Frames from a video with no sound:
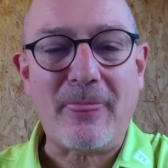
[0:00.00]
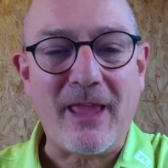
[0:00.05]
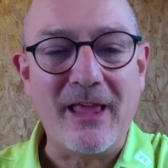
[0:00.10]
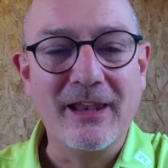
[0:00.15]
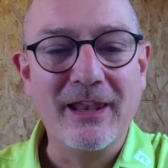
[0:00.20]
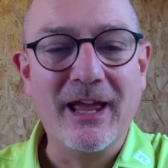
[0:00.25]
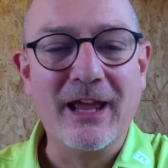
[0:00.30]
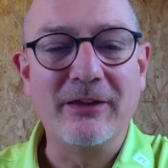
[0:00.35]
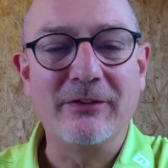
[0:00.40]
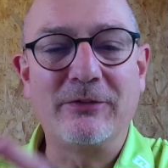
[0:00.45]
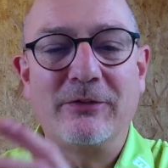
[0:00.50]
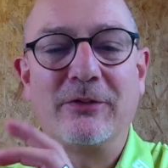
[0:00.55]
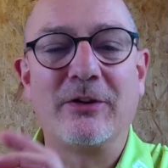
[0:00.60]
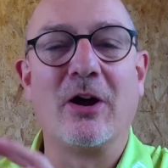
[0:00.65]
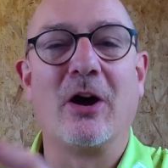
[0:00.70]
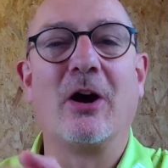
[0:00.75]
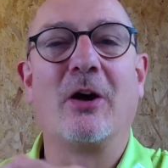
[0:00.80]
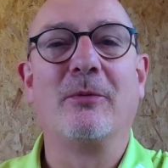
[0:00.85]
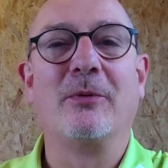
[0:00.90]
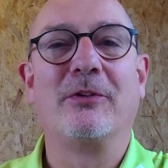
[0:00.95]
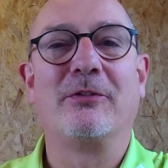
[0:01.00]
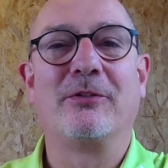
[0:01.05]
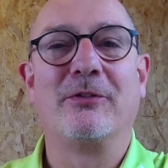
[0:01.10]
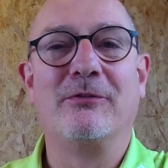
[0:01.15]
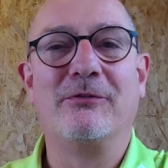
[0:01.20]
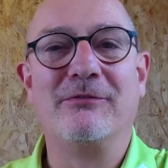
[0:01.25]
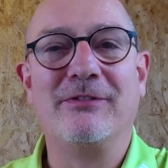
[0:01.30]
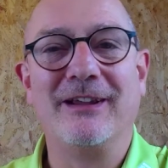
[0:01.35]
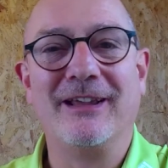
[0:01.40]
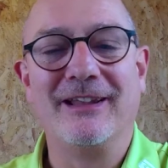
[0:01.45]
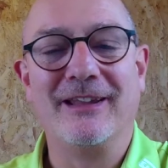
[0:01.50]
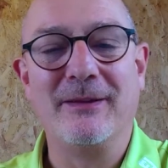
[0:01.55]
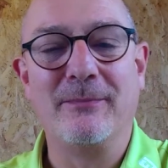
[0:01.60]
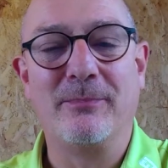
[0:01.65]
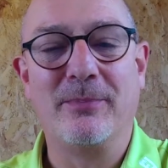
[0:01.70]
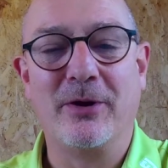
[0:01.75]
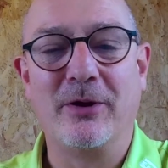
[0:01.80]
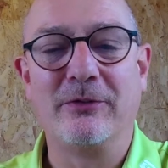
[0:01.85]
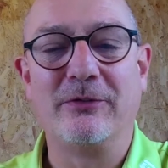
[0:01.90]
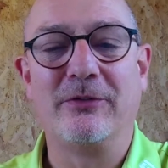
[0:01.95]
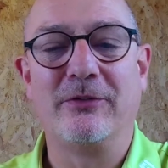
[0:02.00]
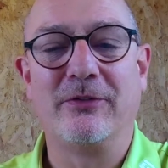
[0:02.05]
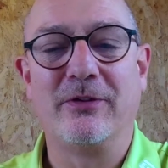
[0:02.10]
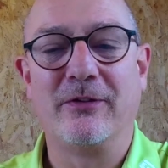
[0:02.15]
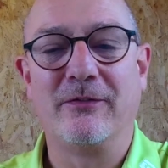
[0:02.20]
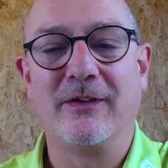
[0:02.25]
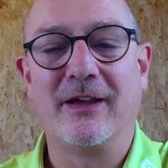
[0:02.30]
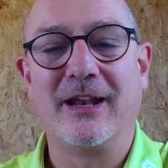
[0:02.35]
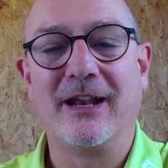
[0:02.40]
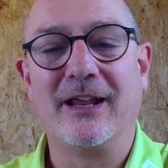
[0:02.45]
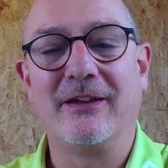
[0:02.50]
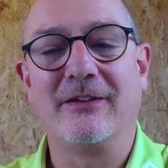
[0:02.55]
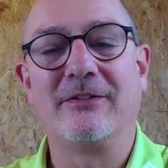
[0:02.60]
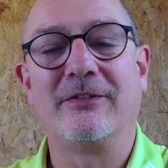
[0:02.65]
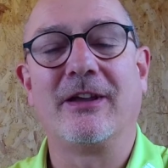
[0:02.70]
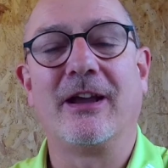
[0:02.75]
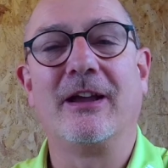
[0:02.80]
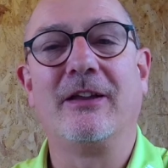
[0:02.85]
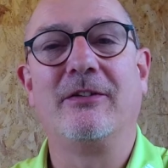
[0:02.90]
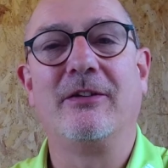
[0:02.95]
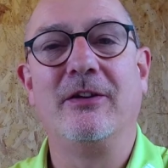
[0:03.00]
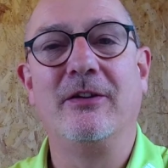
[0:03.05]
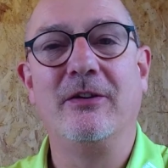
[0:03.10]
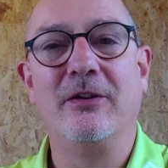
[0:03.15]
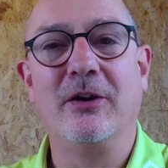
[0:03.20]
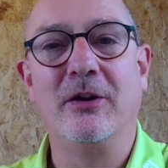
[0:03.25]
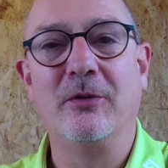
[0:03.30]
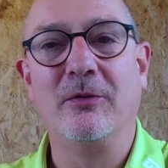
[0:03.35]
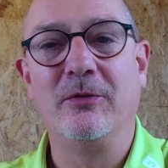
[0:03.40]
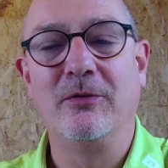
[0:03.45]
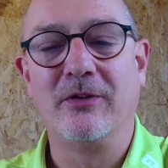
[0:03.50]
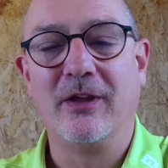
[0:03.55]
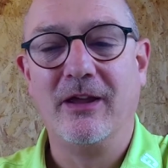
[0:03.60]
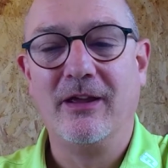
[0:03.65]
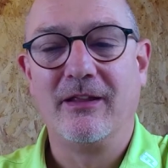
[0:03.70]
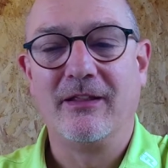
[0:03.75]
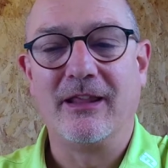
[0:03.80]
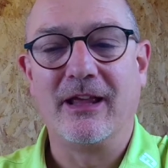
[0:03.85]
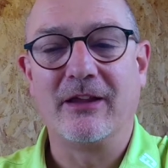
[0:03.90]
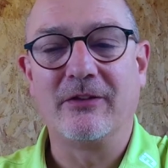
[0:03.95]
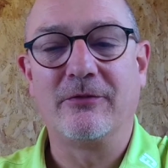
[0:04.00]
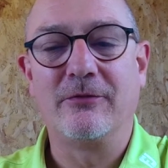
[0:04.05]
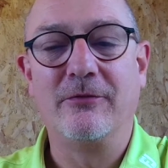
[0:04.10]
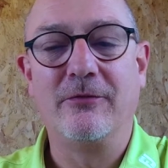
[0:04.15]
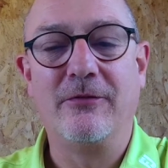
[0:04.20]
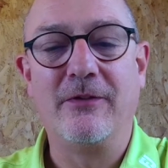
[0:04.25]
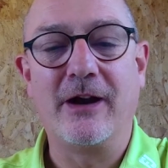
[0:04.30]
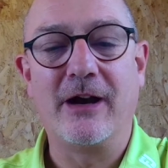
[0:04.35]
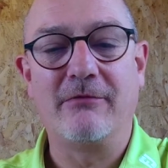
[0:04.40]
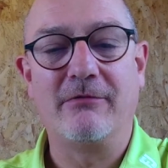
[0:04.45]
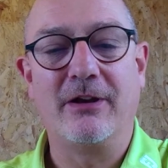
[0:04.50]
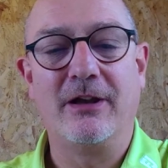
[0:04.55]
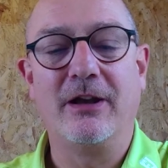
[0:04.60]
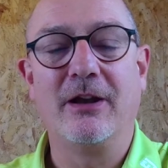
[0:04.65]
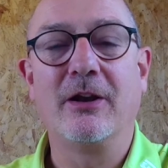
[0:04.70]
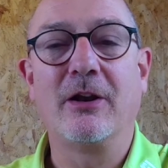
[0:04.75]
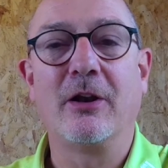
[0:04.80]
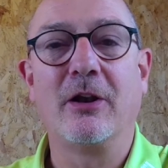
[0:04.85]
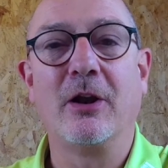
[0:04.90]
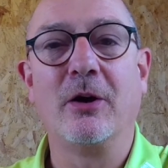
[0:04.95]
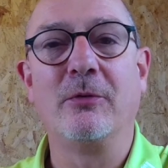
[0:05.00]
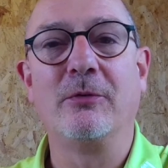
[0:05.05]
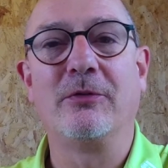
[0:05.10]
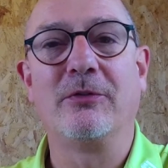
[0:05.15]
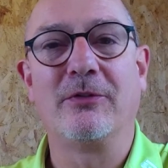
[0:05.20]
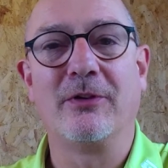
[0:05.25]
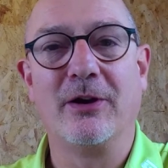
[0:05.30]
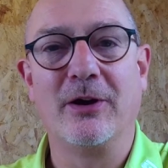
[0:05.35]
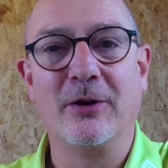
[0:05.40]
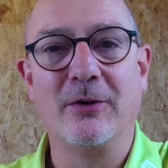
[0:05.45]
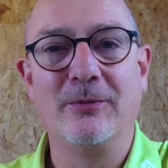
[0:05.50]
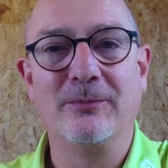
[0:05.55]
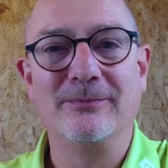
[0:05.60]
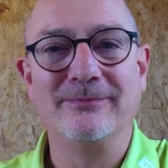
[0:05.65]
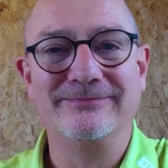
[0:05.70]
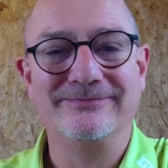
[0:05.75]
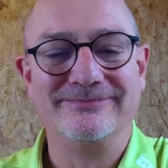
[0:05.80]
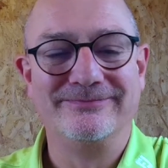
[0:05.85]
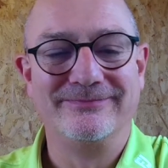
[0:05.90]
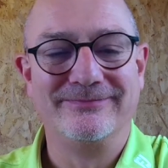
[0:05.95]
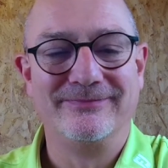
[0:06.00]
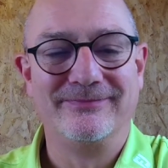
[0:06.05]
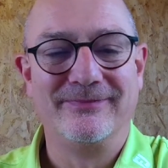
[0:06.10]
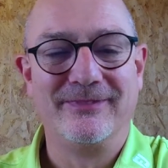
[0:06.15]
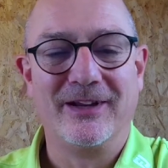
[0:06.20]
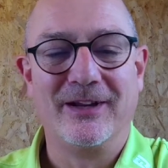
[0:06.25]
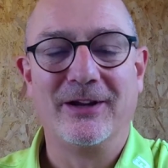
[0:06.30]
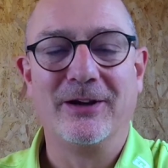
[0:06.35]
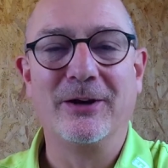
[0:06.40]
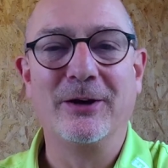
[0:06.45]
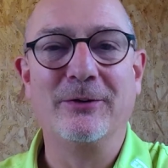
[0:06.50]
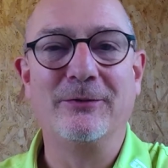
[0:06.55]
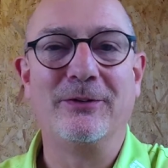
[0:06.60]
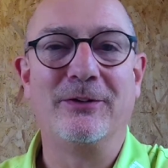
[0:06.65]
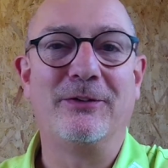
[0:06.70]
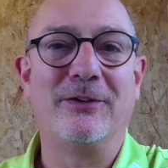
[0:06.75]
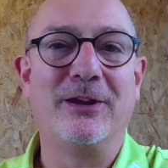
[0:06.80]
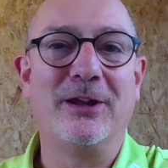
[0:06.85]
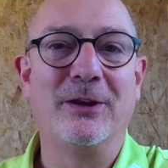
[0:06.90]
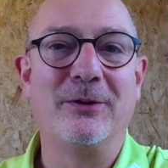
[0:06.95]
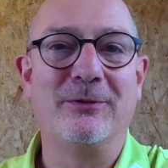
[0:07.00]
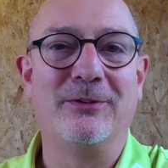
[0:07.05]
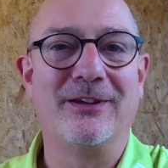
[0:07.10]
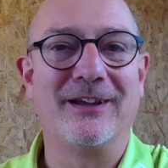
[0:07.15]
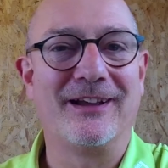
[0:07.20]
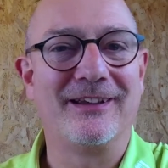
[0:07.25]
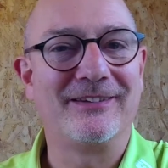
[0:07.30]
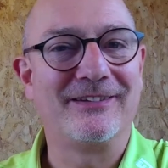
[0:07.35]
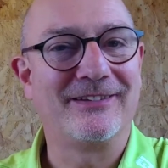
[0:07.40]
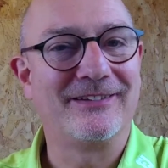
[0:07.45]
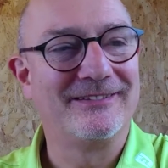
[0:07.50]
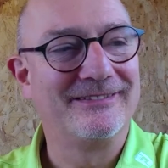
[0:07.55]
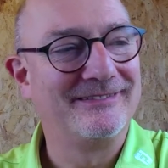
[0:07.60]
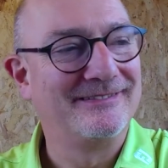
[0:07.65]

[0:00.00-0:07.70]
let's start with some really positive and exciting news that's very close to home. Over to you, Jess.